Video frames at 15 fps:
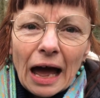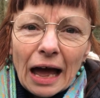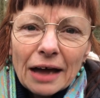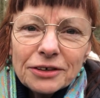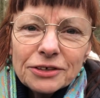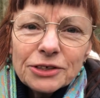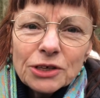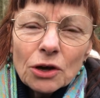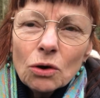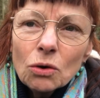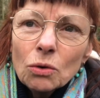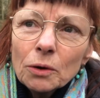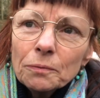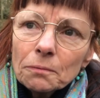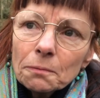And
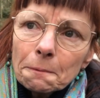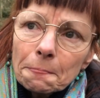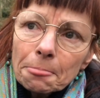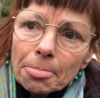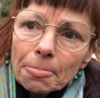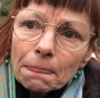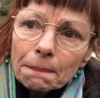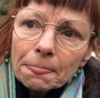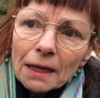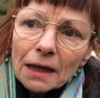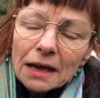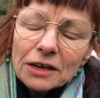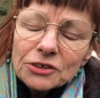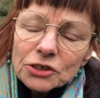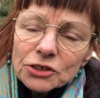so
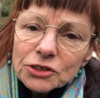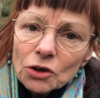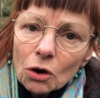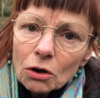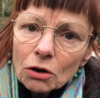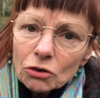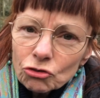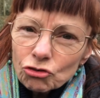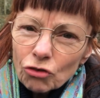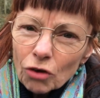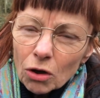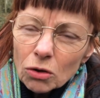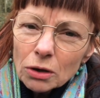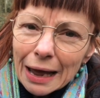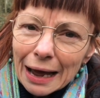it does not
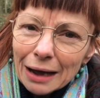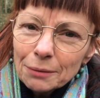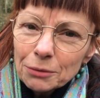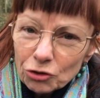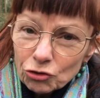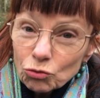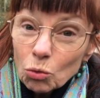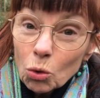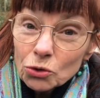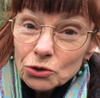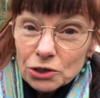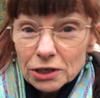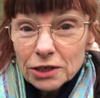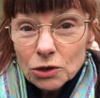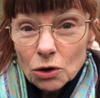control how much
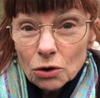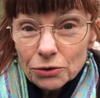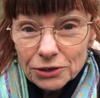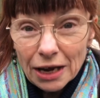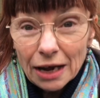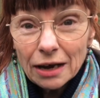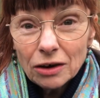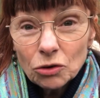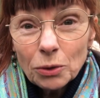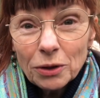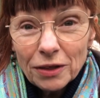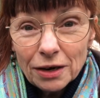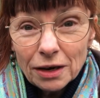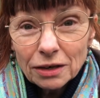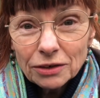water is contained
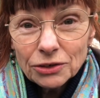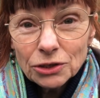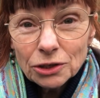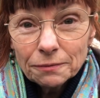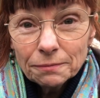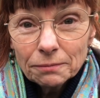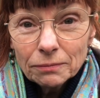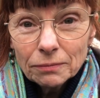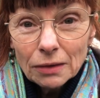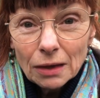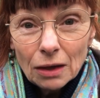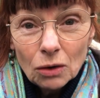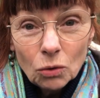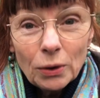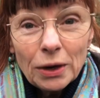within it.
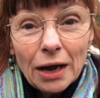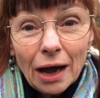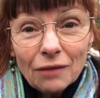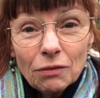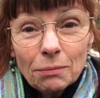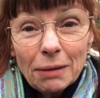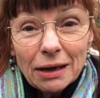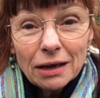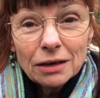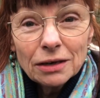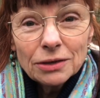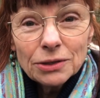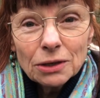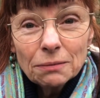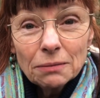We have a
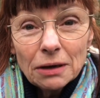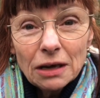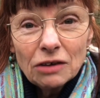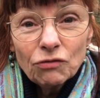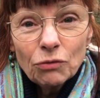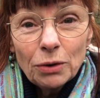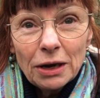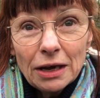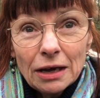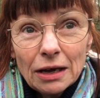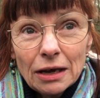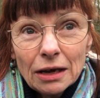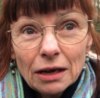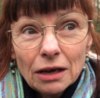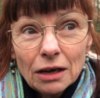mechanism. If
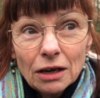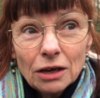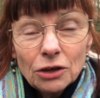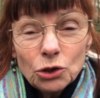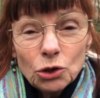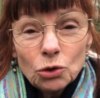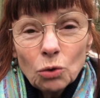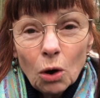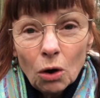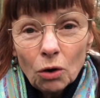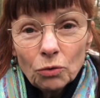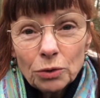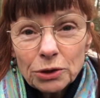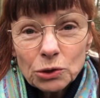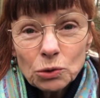we're too
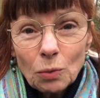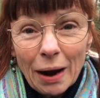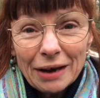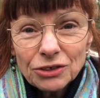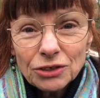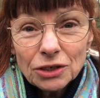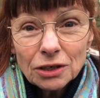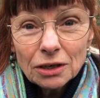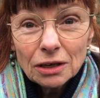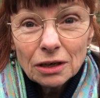hot, we sweat.